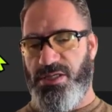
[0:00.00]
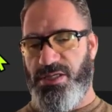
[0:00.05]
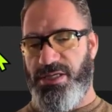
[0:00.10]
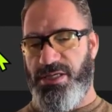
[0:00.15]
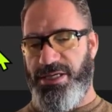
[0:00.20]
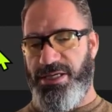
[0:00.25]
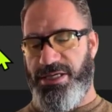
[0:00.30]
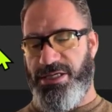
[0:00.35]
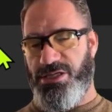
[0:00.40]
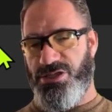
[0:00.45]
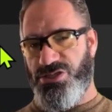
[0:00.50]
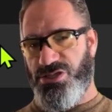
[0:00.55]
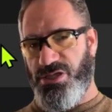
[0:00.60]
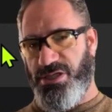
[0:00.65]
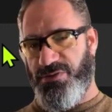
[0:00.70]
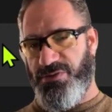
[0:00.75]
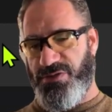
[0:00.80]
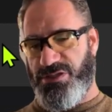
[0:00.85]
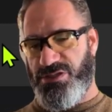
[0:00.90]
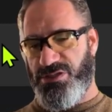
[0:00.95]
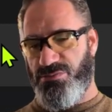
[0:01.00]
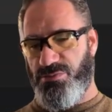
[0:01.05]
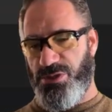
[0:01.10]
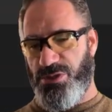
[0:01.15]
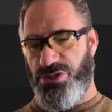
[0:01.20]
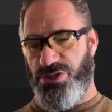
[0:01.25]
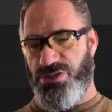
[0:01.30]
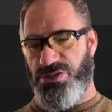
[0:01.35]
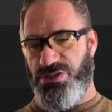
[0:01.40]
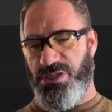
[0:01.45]
engine. And this is
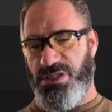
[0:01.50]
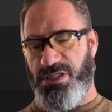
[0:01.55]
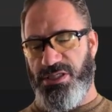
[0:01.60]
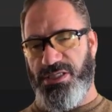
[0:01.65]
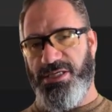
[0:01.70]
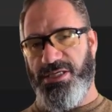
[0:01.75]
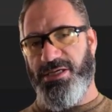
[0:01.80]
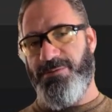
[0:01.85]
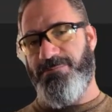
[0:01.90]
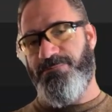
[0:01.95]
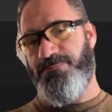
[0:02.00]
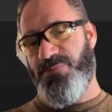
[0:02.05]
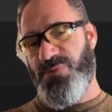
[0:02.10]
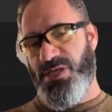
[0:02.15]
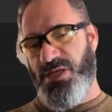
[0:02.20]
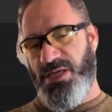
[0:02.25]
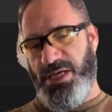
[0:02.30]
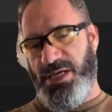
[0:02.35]
what you're seeing here.